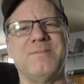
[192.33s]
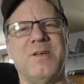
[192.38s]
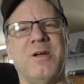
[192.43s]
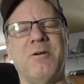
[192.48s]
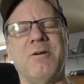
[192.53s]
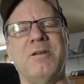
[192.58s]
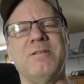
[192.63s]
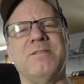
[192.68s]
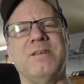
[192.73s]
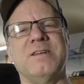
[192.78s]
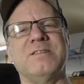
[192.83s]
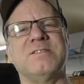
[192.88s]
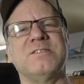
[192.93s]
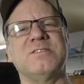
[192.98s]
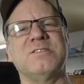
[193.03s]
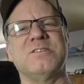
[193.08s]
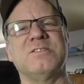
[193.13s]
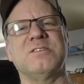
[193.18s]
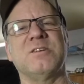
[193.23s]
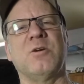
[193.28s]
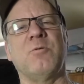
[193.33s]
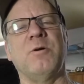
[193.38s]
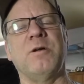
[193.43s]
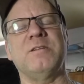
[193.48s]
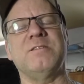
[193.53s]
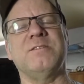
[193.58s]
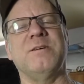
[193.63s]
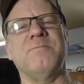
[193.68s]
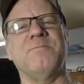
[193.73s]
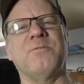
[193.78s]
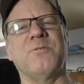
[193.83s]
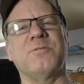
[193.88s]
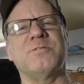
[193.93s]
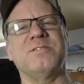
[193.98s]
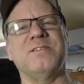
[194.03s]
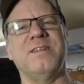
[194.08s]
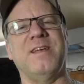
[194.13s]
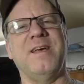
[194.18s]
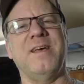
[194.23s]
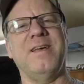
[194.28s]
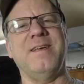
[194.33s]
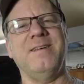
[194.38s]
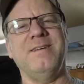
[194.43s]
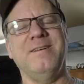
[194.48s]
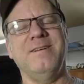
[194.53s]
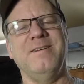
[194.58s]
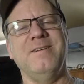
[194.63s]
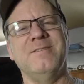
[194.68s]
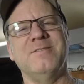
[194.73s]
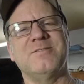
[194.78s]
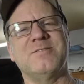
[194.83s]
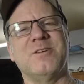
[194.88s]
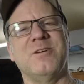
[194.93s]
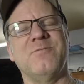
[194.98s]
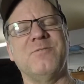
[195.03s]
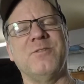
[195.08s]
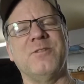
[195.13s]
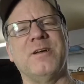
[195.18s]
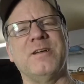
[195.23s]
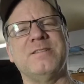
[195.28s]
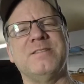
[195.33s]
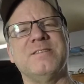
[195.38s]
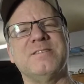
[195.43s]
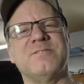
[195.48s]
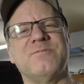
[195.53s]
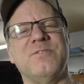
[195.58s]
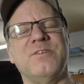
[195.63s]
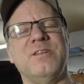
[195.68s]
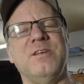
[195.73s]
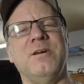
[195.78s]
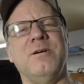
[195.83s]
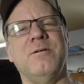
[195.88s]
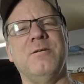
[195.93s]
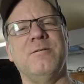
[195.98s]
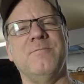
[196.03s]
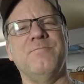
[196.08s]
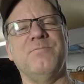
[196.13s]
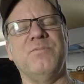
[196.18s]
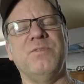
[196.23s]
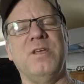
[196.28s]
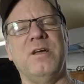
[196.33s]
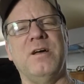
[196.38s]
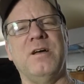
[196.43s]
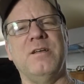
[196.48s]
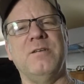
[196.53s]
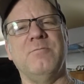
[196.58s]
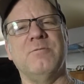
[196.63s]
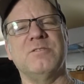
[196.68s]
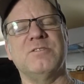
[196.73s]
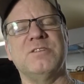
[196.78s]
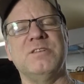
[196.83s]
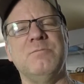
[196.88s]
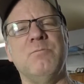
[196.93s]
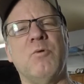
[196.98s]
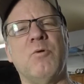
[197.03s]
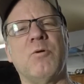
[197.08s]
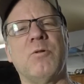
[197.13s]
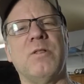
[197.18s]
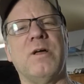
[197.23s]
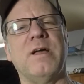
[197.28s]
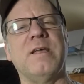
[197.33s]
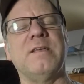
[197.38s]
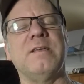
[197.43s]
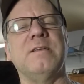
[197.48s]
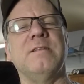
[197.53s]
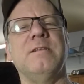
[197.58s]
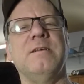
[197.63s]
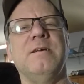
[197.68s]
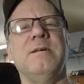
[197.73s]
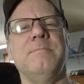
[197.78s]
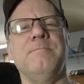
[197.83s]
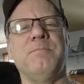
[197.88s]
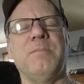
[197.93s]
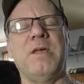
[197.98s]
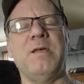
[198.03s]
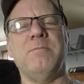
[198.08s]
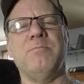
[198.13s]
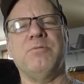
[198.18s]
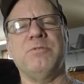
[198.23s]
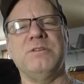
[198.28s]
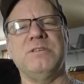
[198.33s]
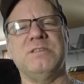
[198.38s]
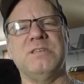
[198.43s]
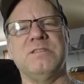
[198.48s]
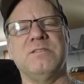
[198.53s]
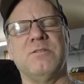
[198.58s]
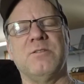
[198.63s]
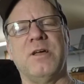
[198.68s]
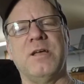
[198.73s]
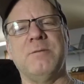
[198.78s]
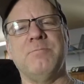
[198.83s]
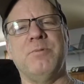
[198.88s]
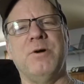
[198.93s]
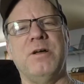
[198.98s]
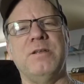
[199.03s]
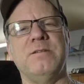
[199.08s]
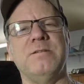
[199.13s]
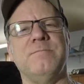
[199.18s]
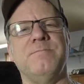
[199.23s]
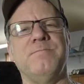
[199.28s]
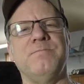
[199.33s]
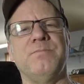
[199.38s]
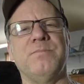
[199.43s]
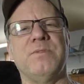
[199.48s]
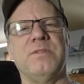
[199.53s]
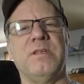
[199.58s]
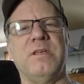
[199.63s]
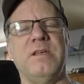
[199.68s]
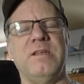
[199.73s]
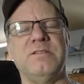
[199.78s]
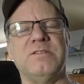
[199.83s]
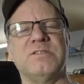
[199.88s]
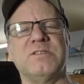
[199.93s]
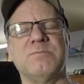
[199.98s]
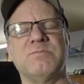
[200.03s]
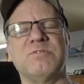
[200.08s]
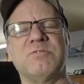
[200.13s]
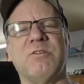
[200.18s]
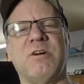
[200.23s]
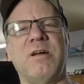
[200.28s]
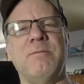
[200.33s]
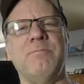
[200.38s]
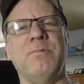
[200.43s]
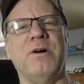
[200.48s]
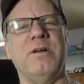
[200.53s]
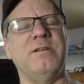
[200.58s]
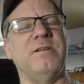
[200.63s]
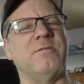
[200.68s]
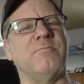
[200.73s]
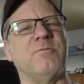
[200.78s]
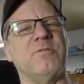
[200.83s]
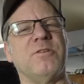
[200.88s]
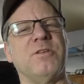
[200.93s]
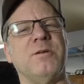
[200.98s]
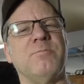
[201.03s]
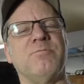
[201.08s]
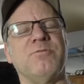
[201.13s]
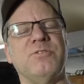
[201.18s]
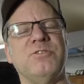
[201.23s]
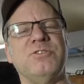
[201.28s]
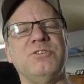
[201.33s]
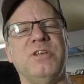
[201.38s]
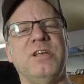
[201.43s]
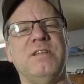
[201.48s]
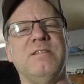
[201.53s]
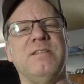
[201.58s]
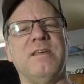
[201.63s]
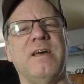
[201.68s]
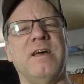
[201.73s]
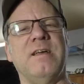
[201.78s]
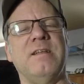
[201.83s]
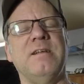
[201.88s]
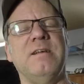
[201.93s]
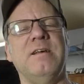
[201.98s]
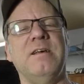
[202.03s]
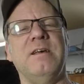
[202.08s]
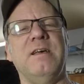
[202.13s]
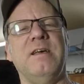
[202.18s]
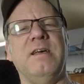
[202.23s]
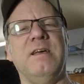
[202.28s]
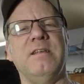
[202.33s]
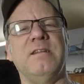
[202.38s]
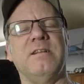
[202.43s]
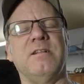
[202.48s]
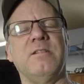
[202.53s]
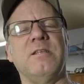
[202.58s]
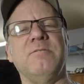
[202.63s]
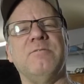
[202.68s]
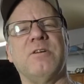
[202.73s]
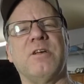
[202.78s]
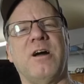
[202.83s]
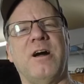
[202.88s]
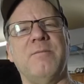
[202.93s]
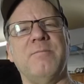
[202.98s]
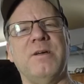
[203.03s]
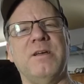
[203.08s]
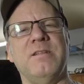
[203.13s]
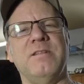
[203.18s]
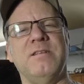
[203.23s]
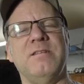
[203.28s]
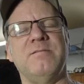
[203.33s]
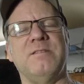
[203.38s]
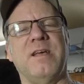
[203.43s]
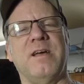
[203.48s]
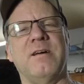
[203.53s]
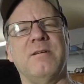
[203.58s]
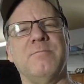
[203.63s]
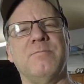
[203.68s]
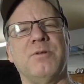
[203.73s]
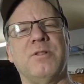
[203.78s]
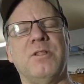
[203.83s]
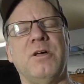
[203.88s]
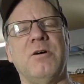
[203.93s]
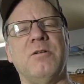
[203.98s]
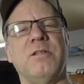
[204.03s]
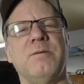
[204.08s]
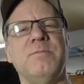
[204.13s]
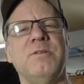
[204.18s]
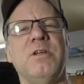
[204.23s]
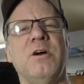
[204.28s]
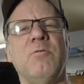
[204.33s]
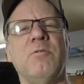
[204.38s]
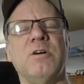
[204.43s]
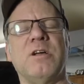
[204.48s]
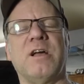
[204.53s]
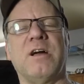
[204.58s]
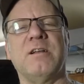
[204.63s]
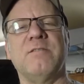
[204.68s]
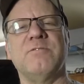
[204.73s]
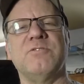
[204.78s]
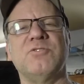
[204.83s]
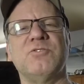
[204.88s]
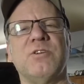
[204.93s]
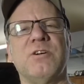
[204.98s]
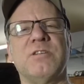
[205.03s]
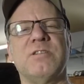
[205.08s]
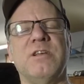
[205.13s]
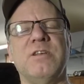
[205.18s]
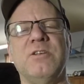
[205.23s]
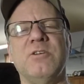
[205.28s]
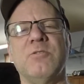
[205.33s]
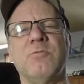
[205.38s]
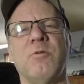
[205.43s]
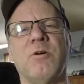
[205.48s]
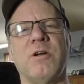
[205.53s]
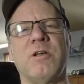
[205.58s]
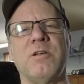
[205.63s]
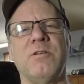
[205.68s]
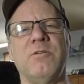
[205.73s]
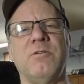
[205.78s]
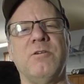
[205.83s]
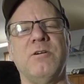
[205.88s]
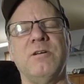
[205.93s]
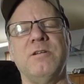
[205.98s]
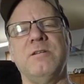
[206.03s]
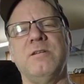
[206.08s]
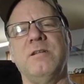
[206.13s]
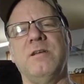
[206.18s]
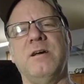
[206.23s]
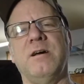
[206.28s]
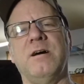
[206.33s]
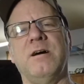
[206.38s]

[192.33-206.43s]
All right, that's just a quick tip for today. So if you like this video and you want to see more like it, hey, please hit the like button, hit the subscribe button. I'd really appreciate that. And leave a comment down below. Let me know what kind of a truck that you're working on,